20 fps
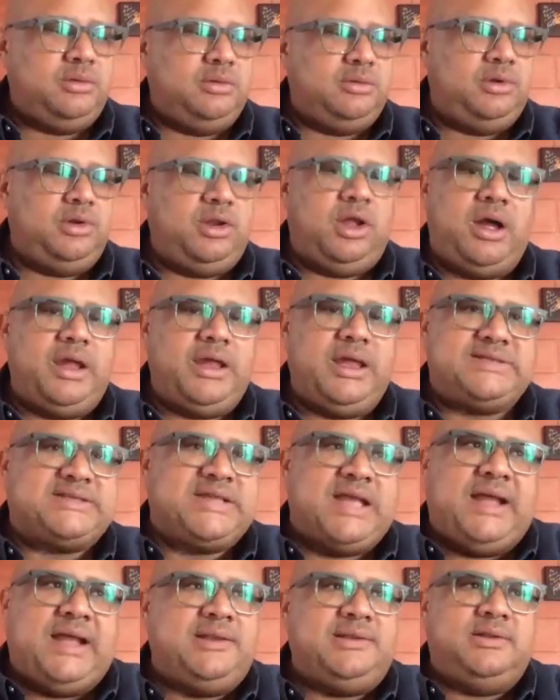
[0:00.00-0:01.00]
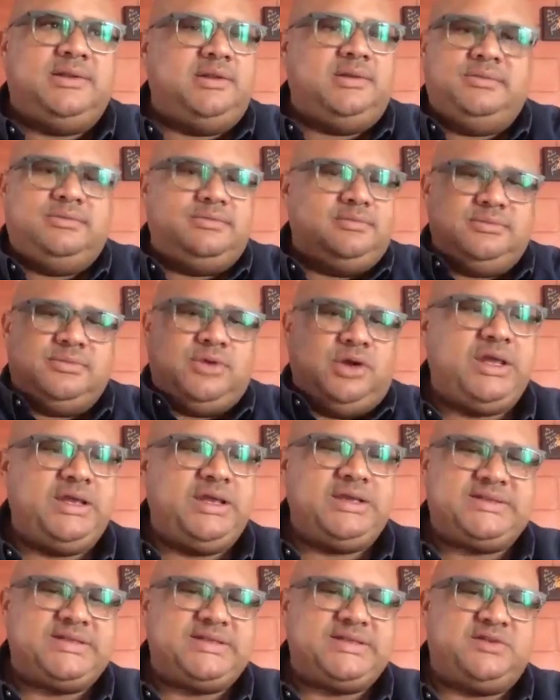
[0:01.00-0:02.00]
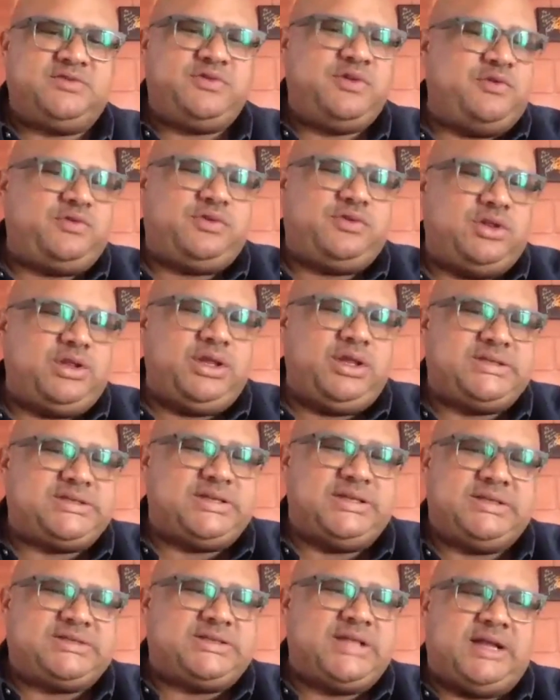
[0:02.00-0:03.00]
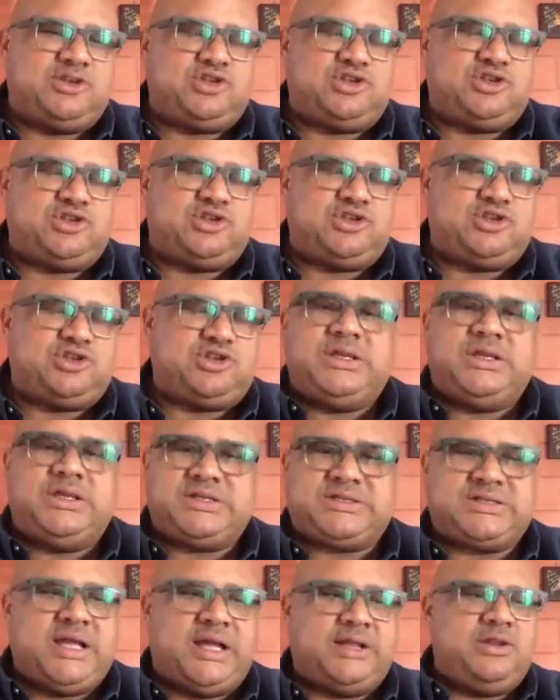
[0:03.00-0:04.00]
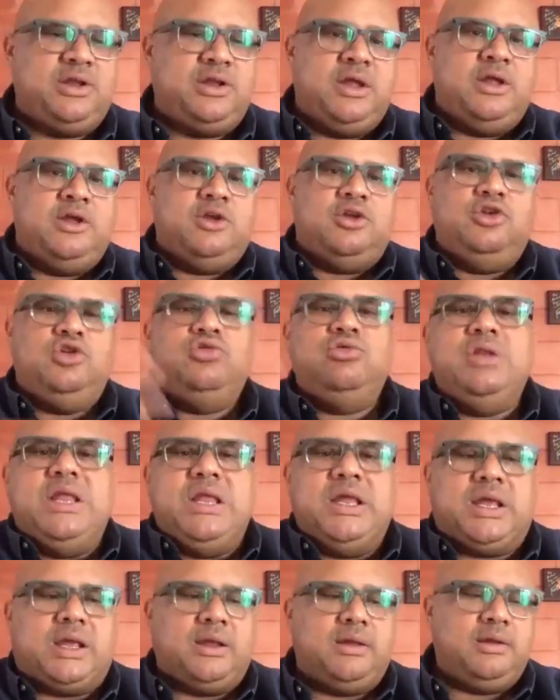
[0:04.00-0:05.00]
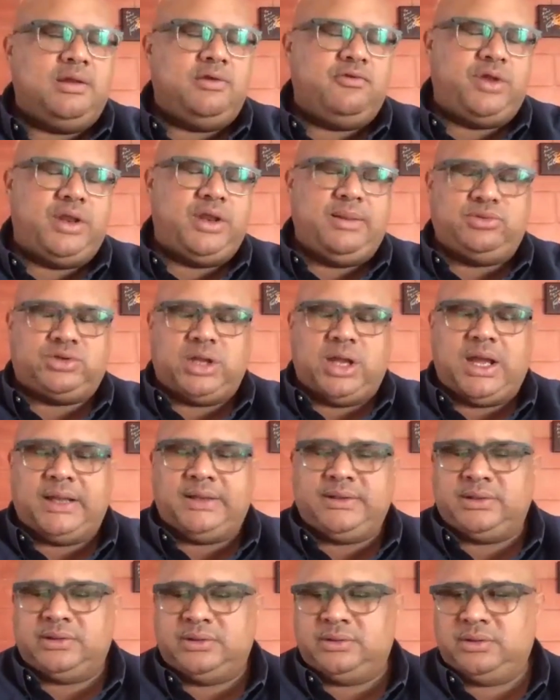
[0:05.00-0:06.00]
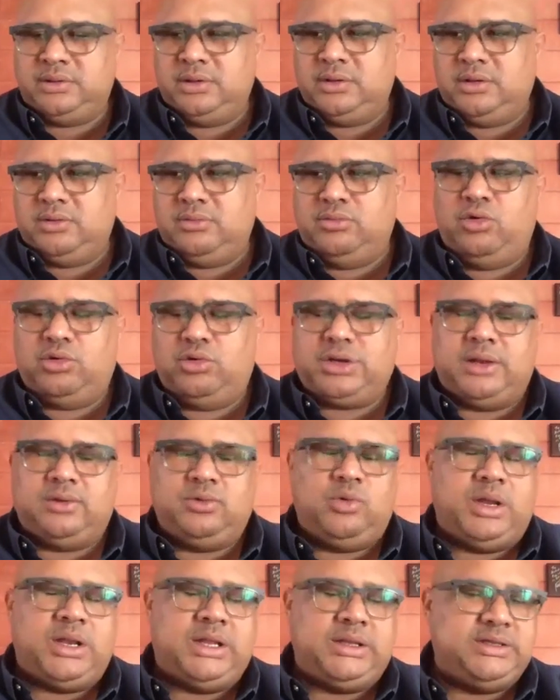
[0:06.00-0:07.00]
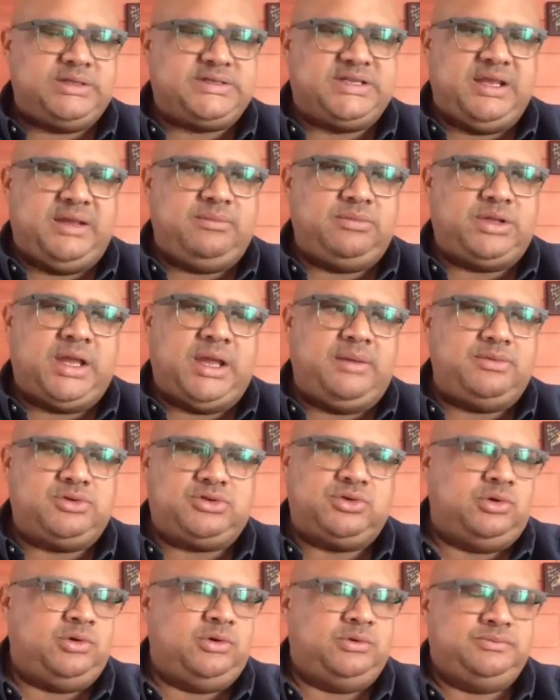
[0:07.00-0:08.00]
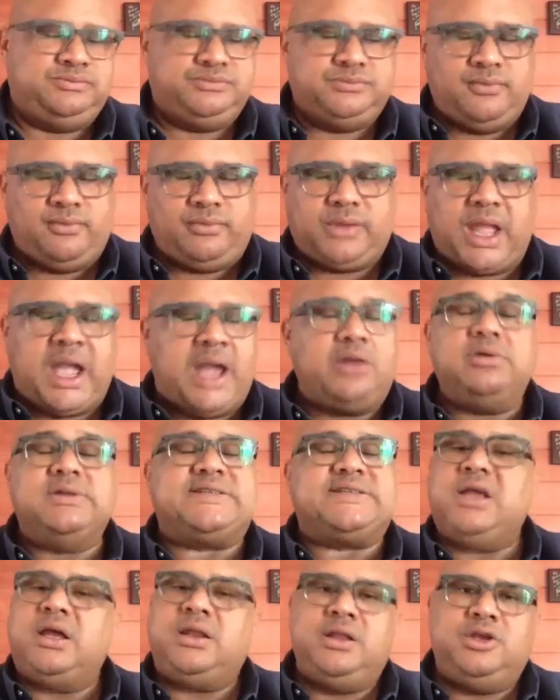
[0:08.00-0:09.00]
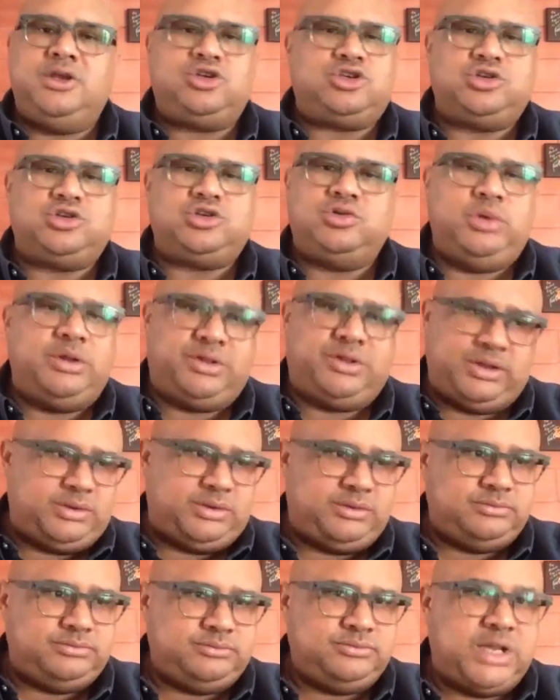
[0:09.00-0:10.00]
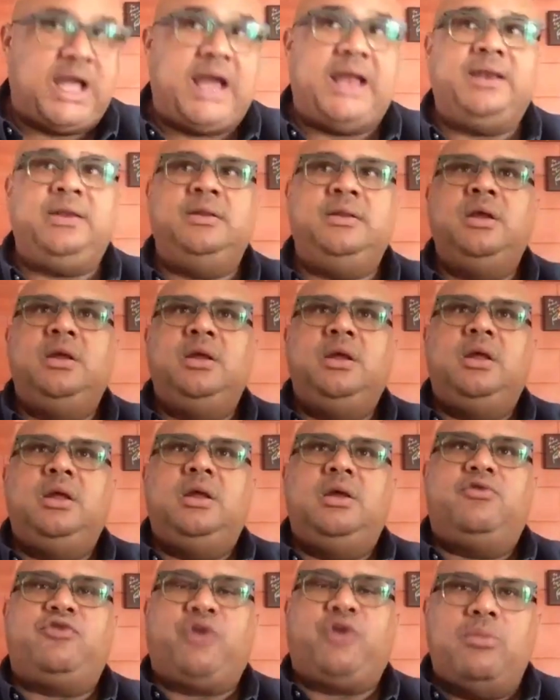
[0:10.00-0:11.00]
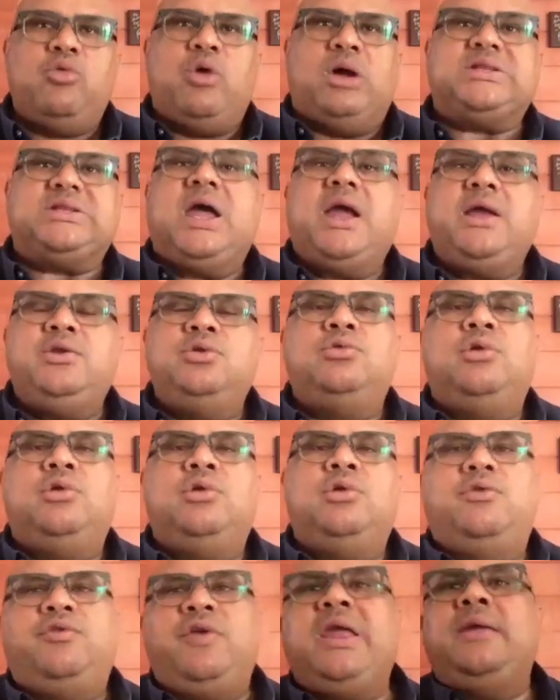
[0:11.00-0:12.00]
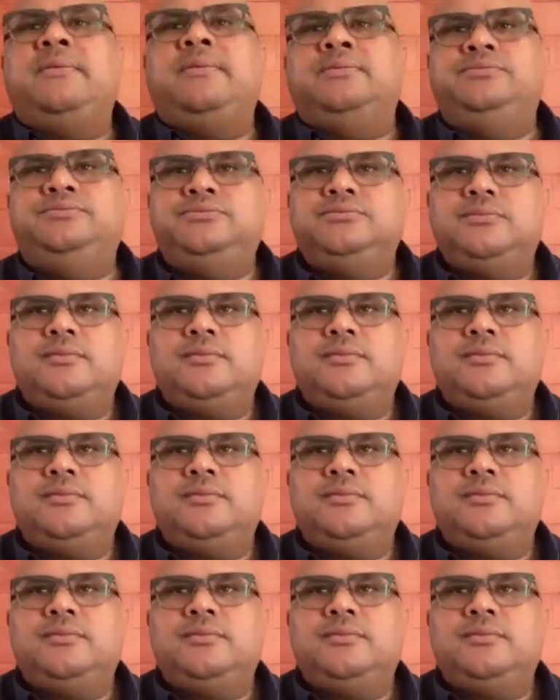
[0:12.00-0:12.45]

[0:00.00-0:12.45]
lawyers handle hundreds of cases, 50. It's not strange. It's not unique for them to handle more than one at the same time. So I don't see an issue with it. And from what I know of him,